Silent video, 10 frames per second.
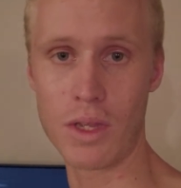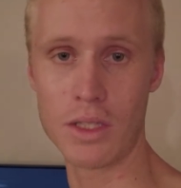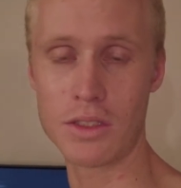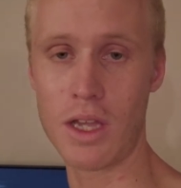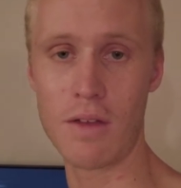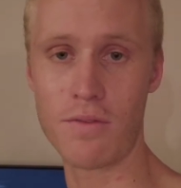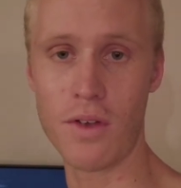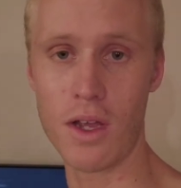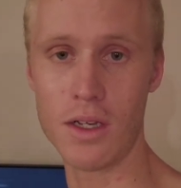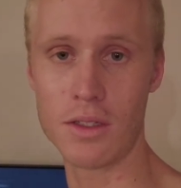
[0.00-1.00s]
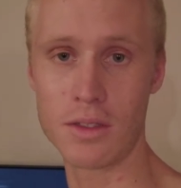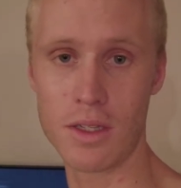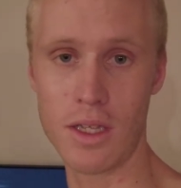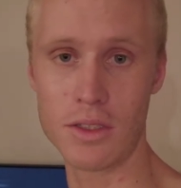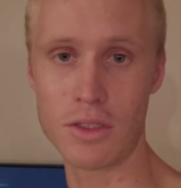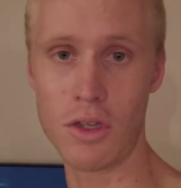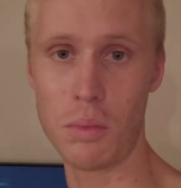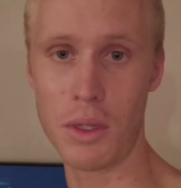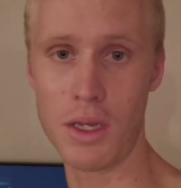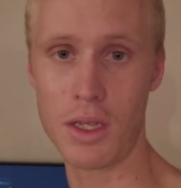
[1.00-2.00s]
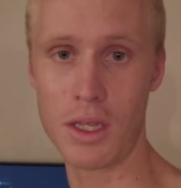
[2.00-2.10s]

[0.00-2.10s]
It's not fun. It's stupid.